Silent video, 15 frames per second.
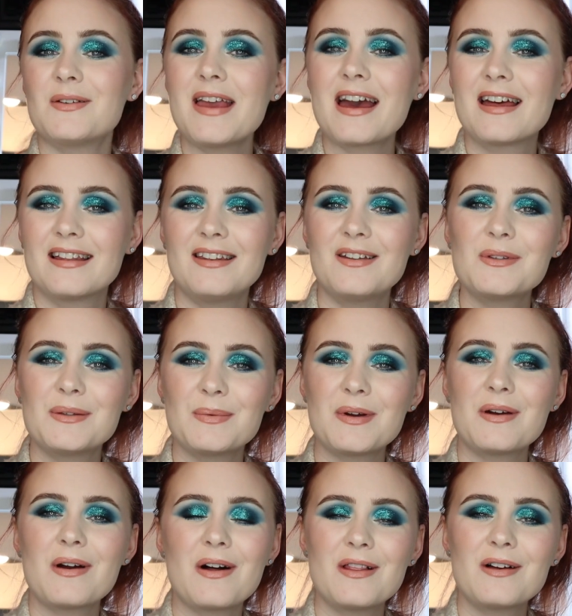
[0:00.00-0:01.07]
So yeah, those
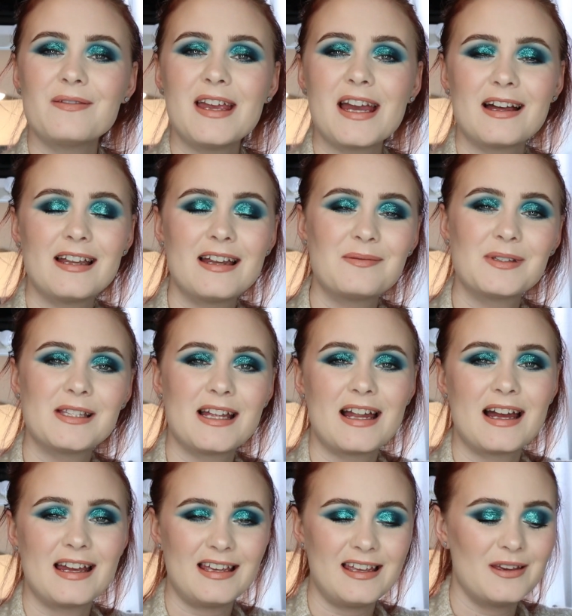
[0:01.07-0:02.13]
were all of the items
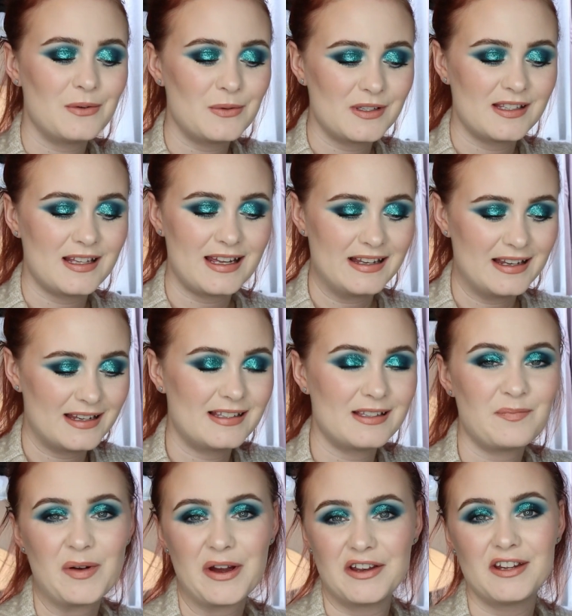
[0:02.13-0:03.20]
that I used in
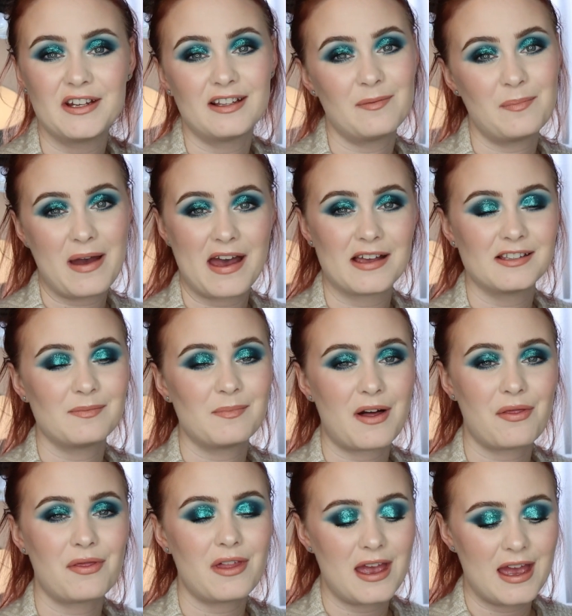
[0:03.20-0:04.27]
this project the past
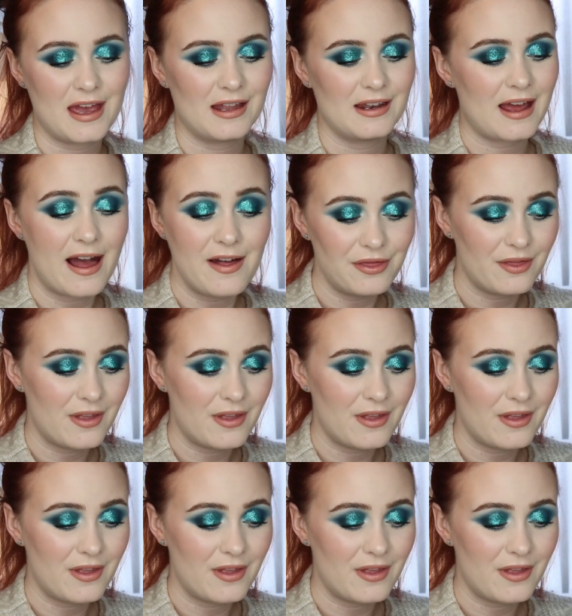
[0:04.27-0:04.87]
month, and